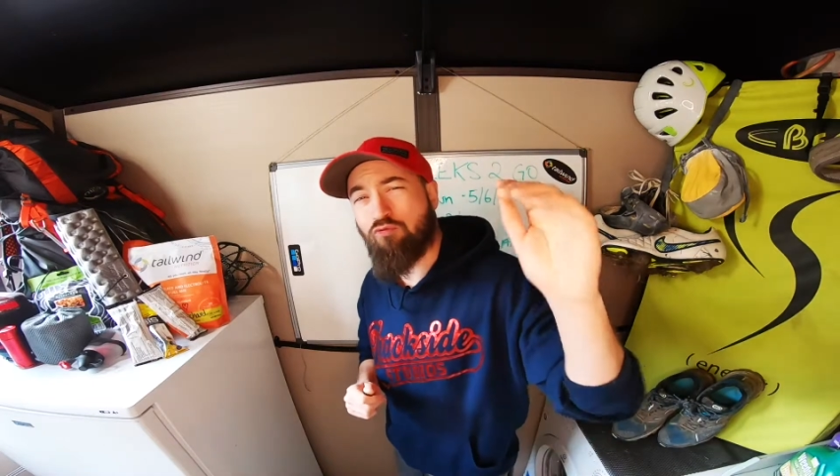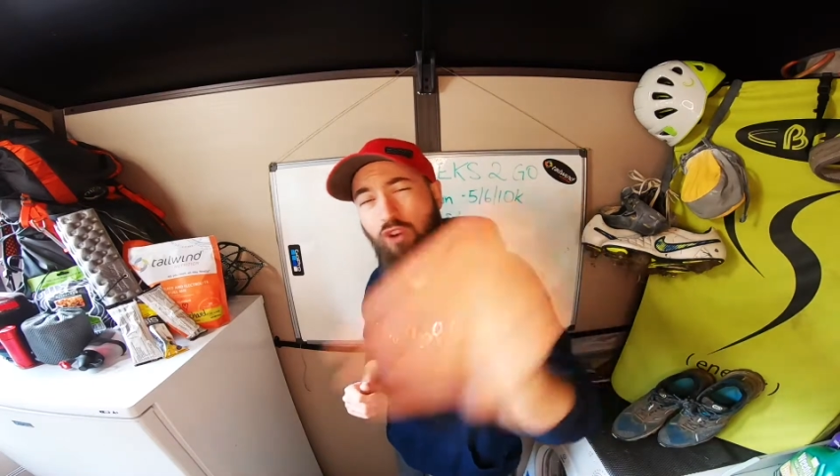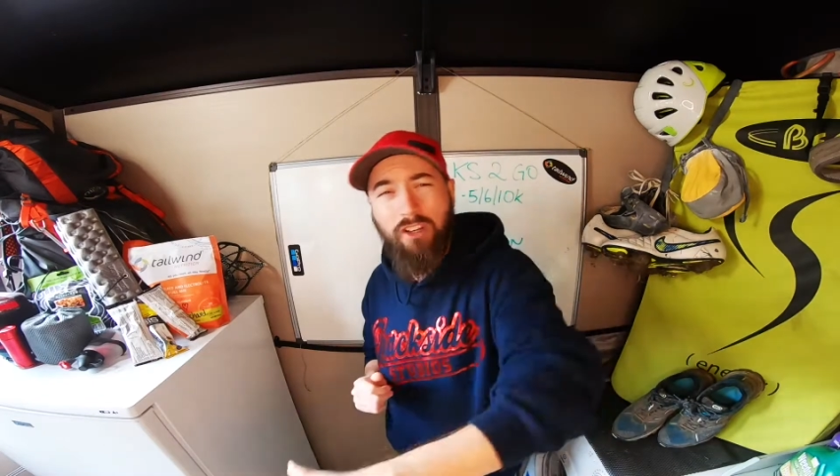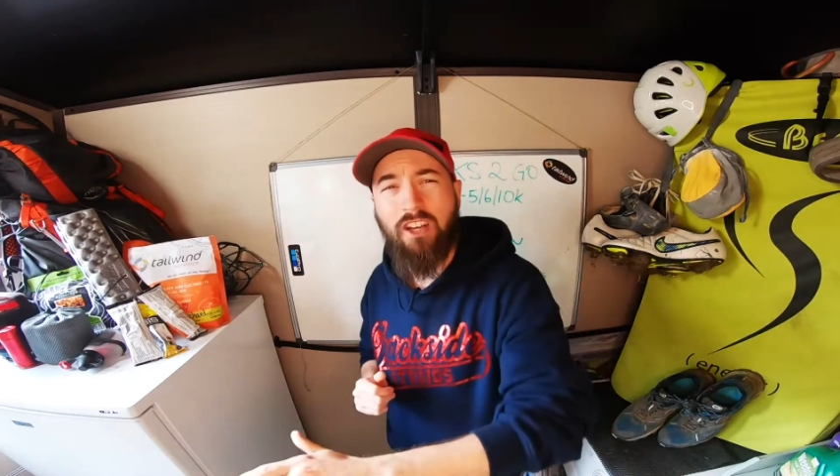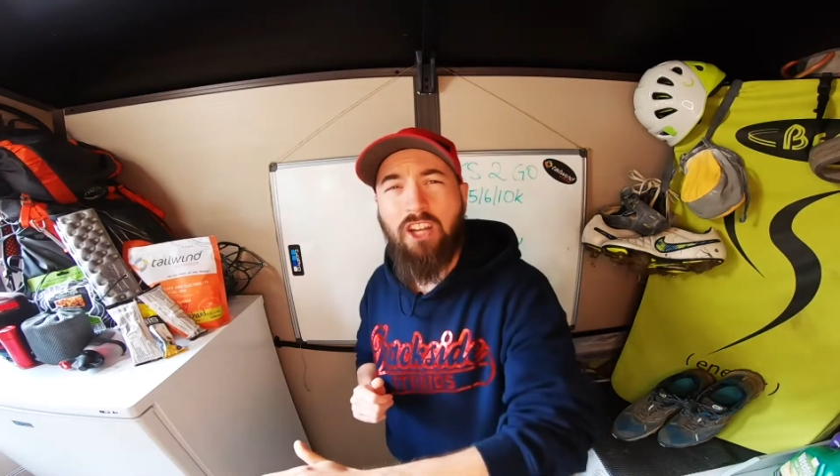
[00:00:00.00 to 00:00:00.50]

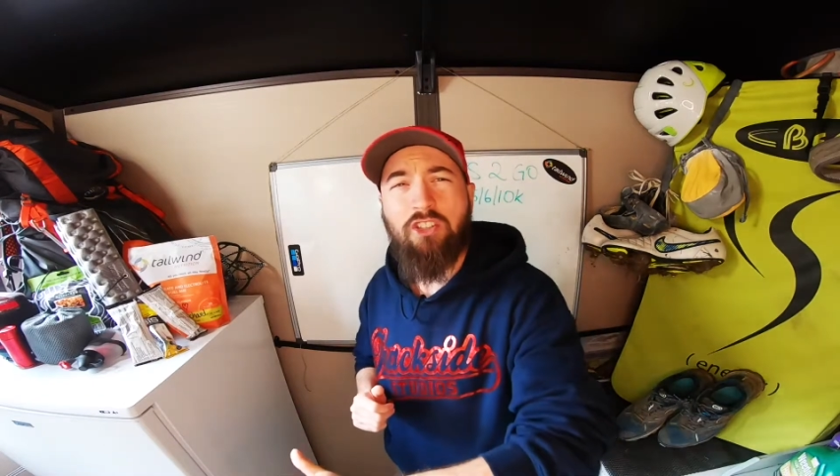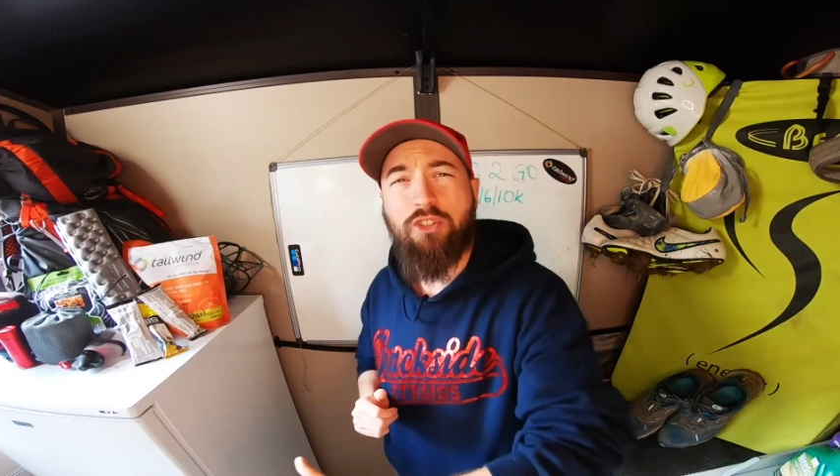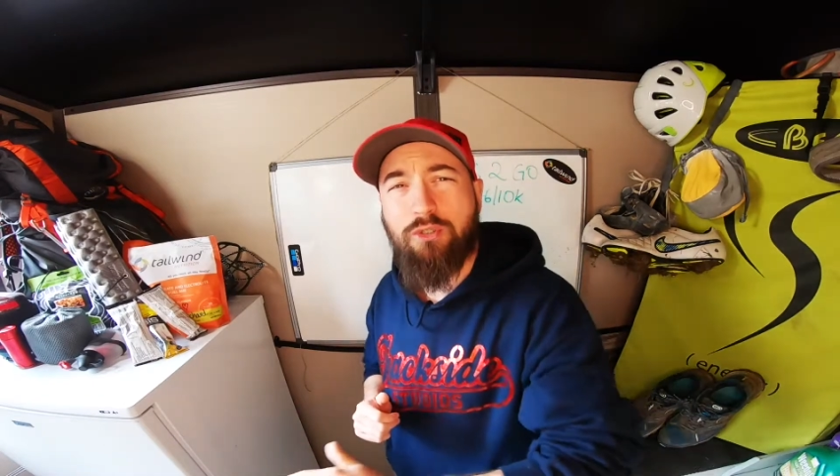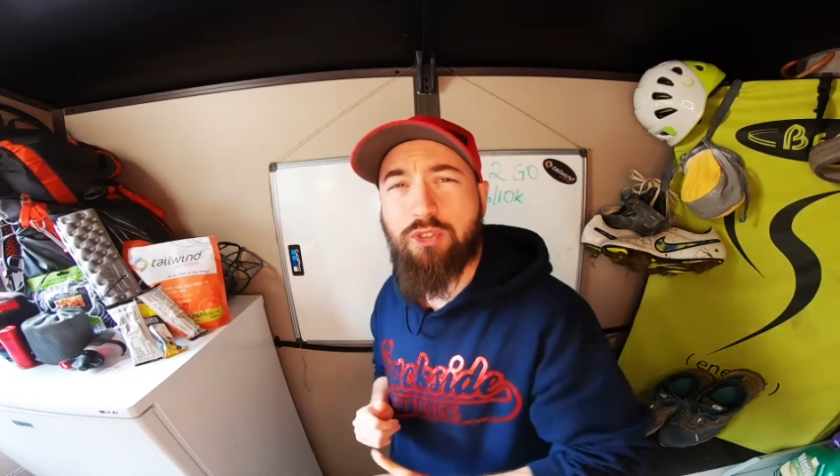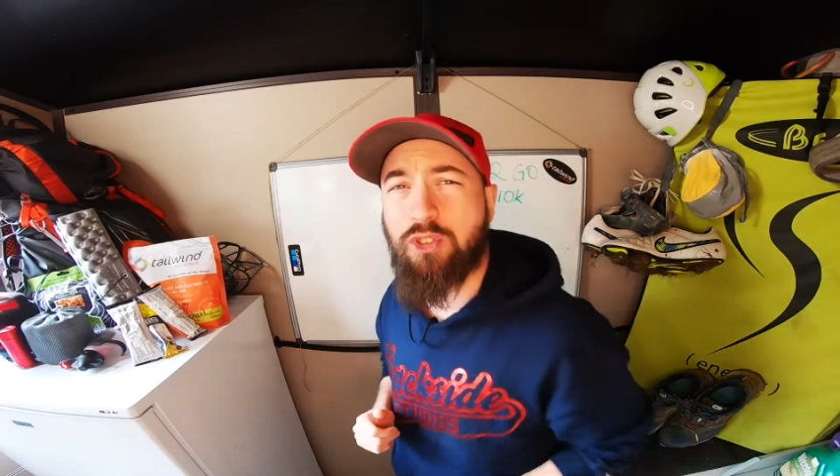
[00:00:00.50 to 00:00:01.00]
Runner
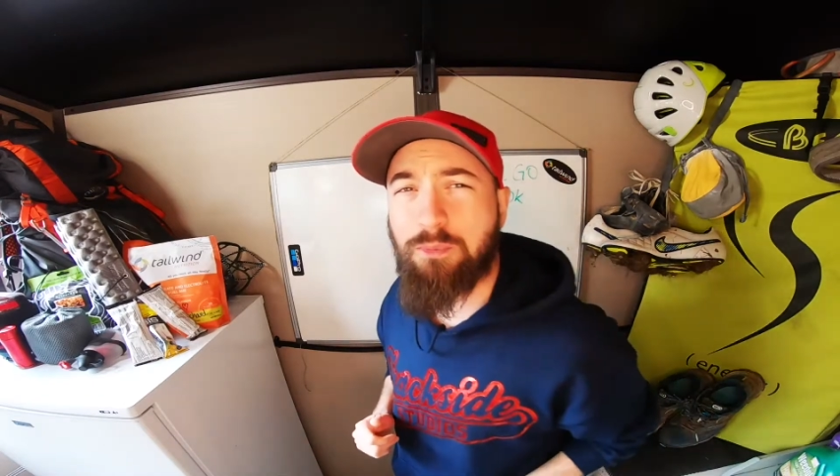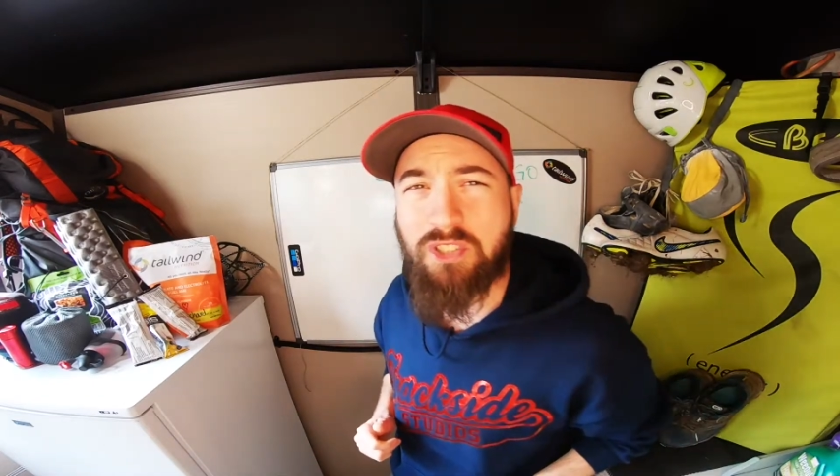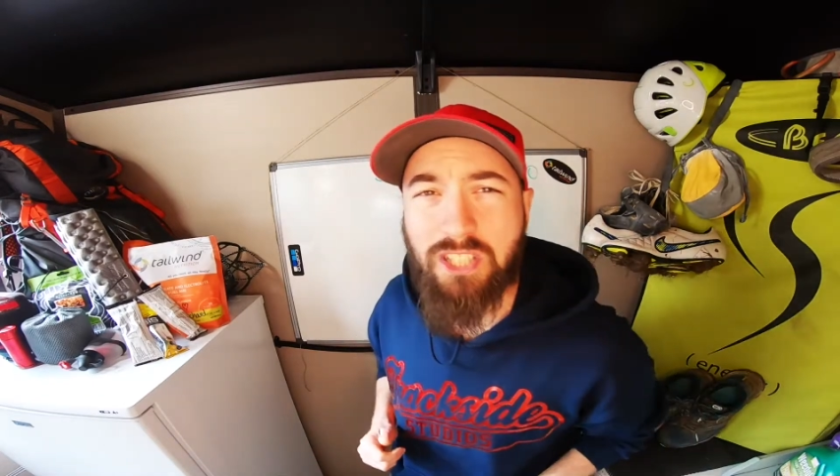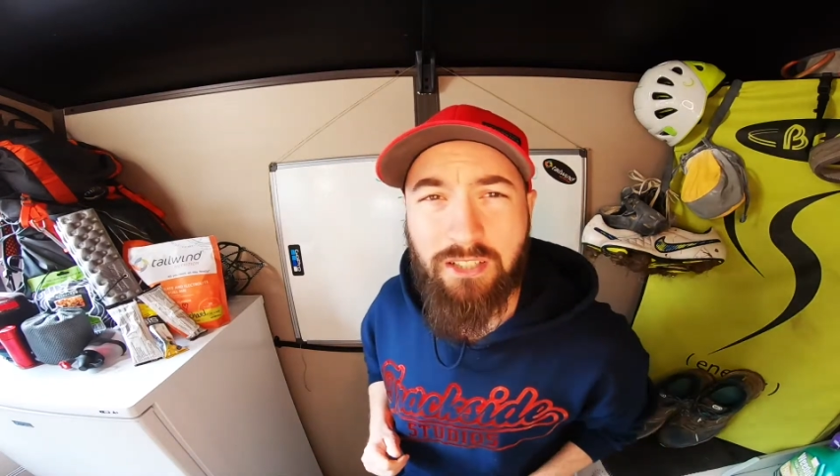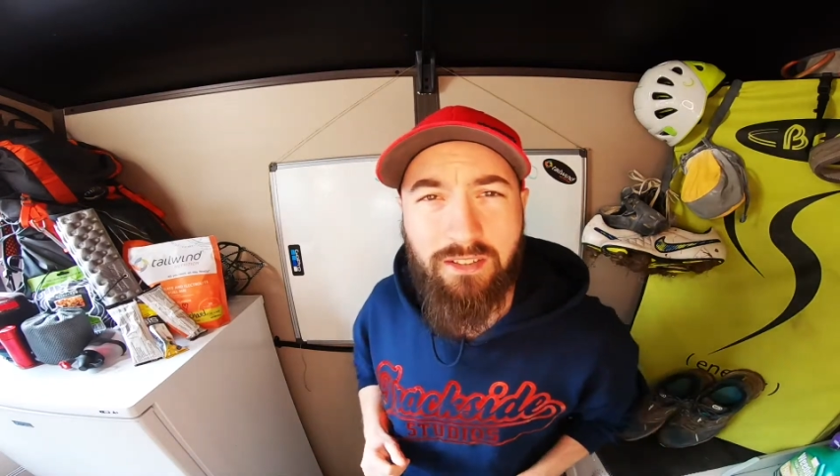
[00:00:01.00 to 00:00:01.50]
YouTube
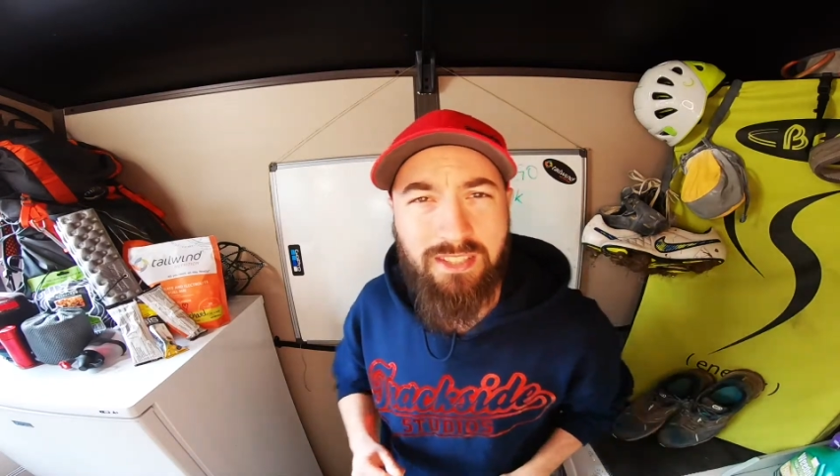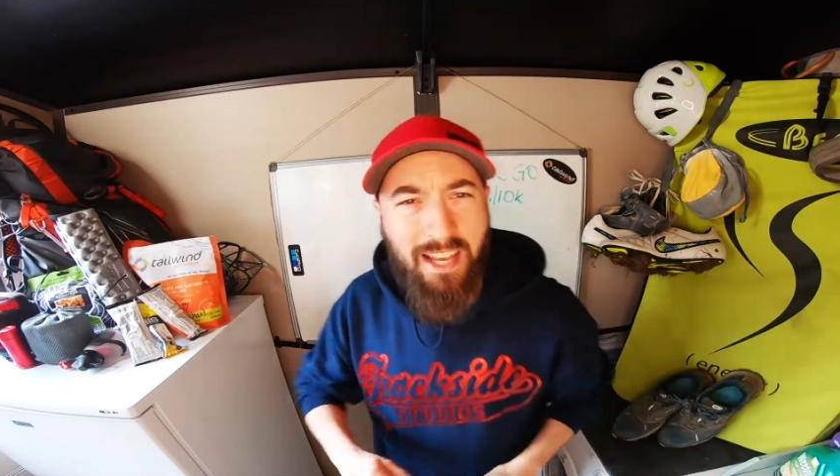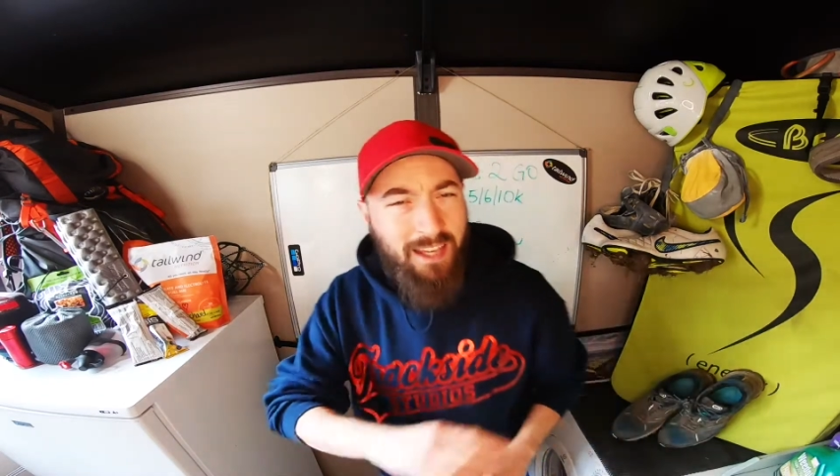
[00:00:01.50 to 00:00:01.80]
series.